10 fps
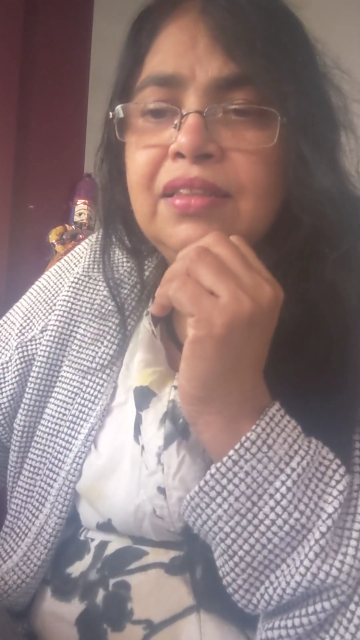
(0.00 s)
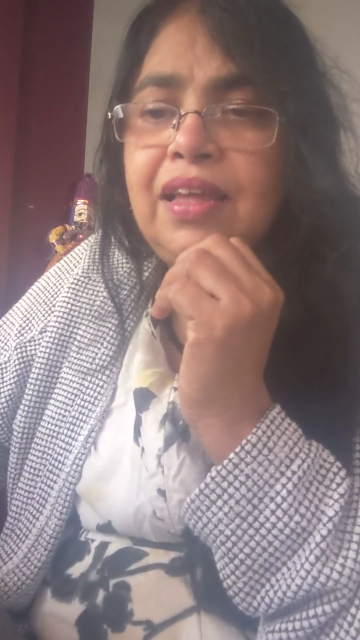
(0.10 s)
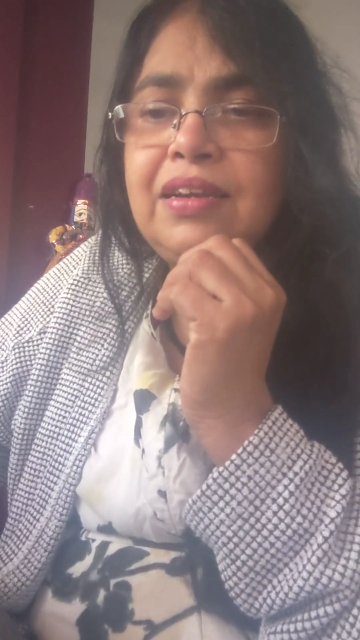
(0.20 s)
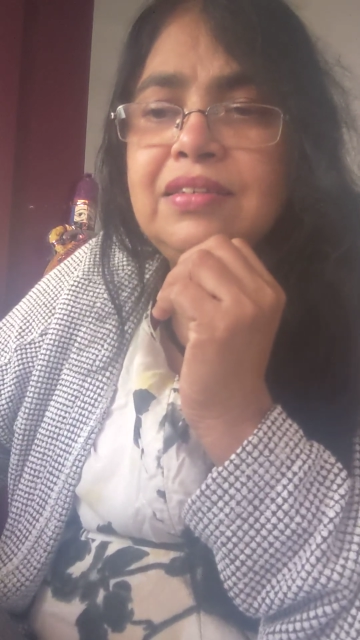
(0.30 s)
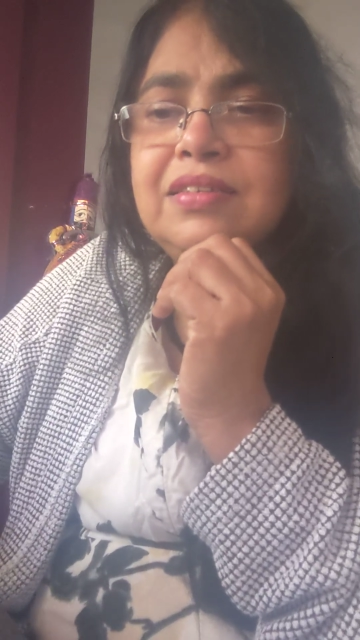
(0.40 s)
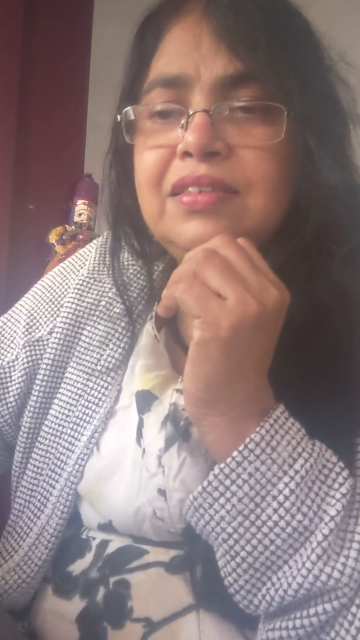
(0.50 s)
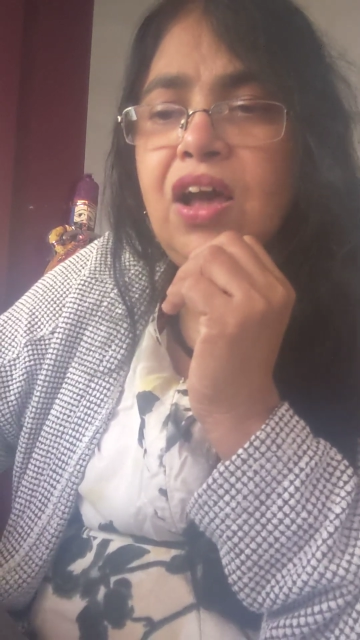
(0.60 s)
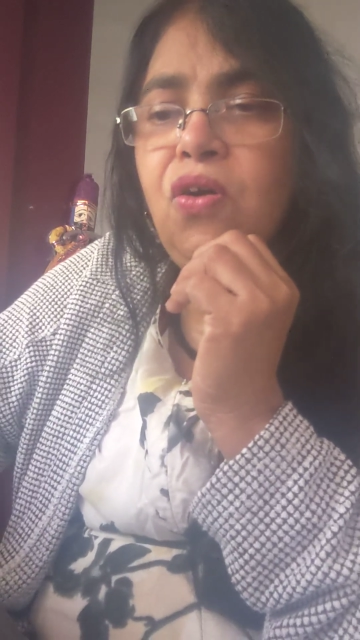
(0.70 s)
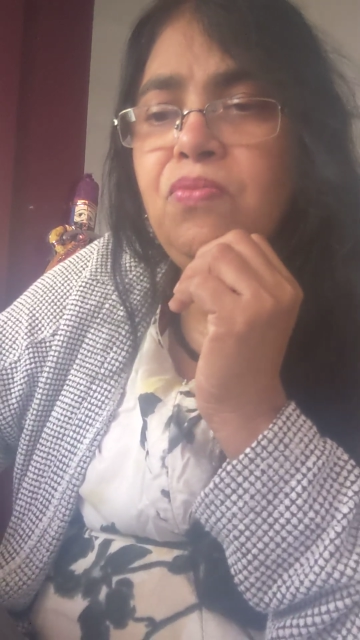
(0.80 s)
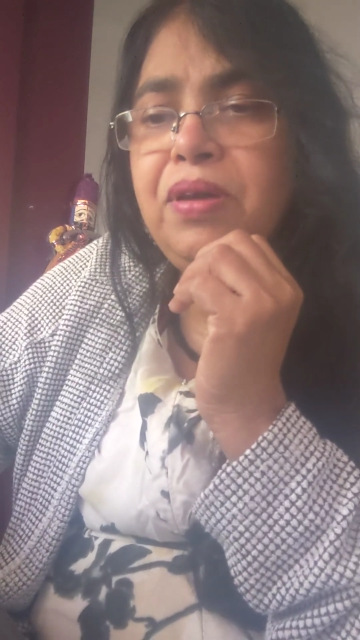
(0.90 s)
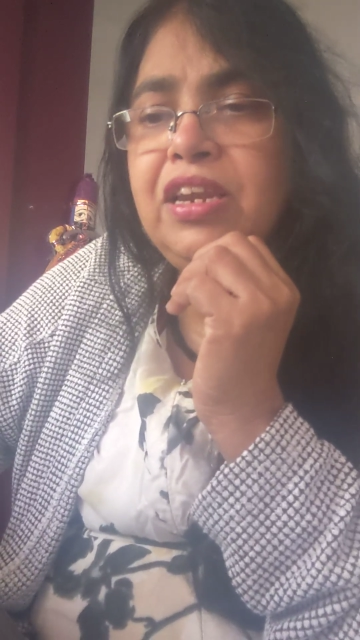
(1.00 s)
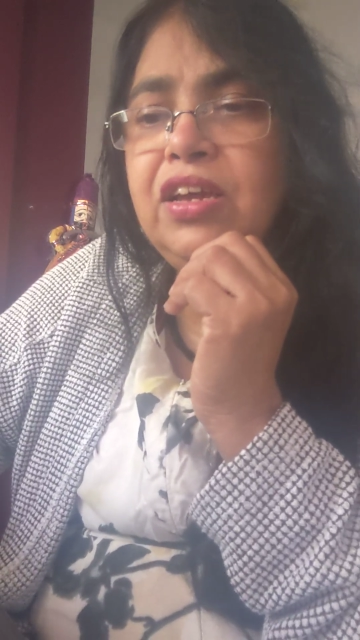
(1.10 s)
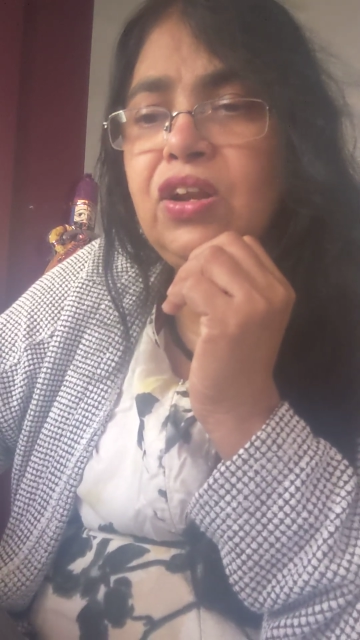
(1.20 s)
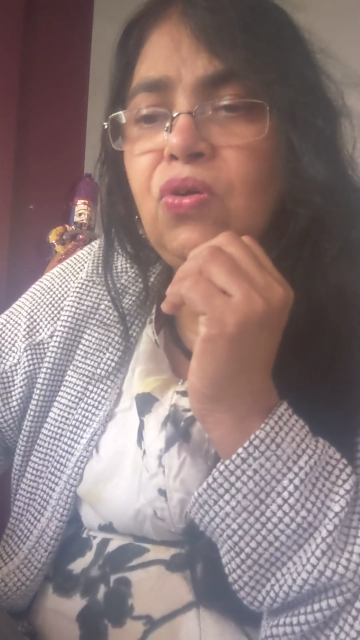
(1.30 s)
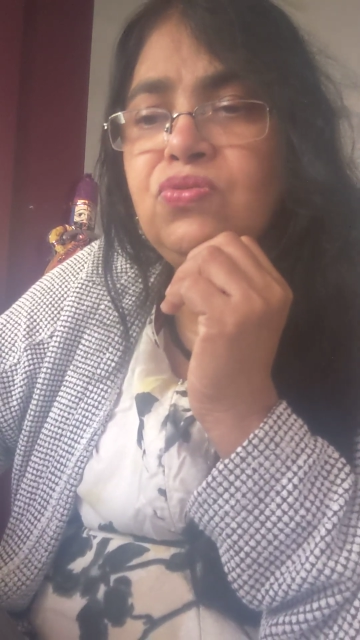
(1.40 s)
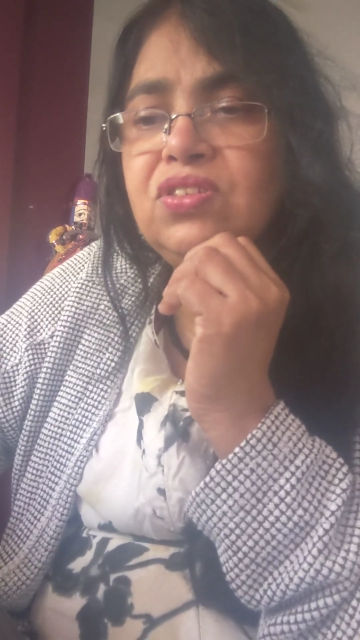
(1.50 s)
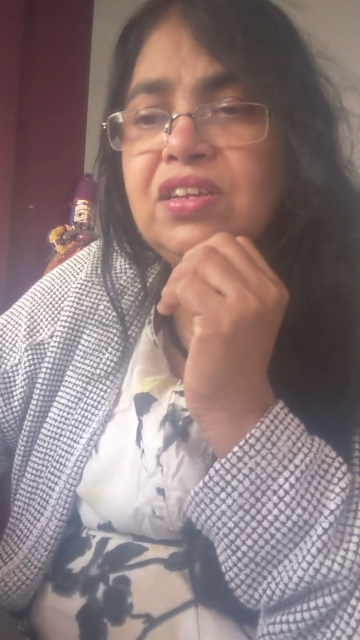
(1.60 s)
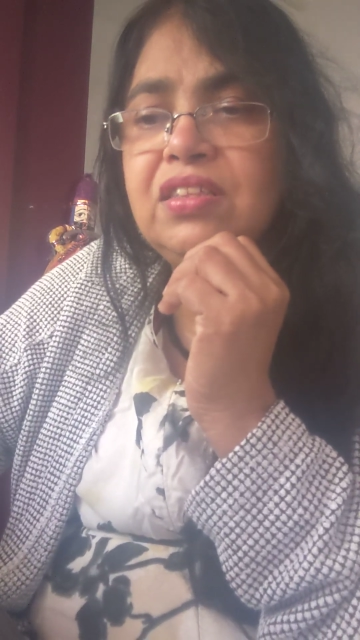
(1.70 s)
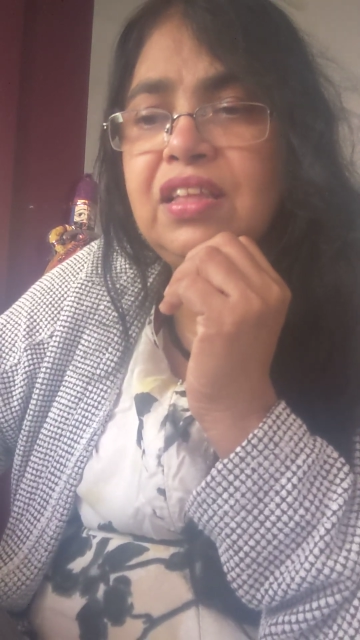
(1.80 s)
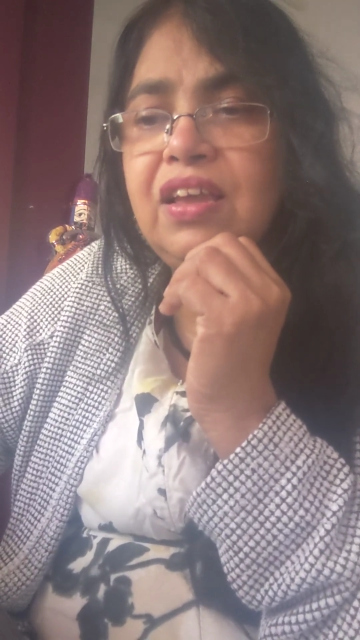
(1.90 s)
That is, how many grounds
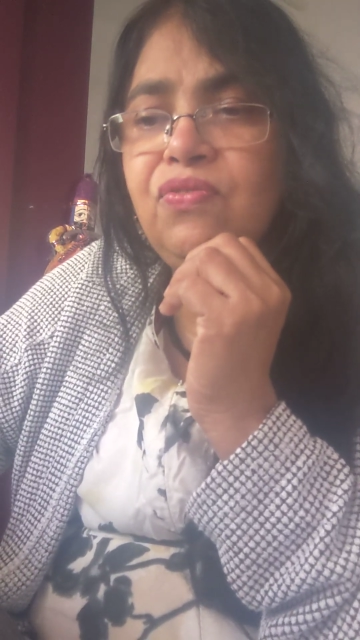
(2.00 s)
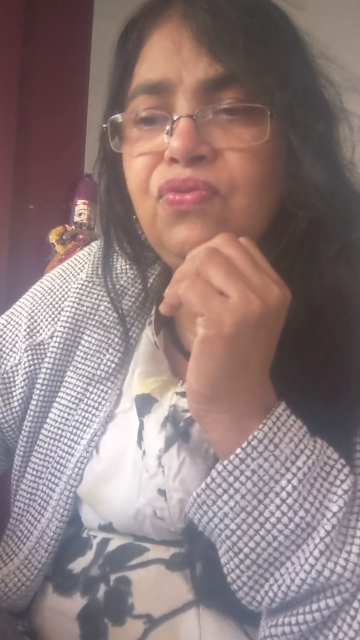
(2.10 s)
are there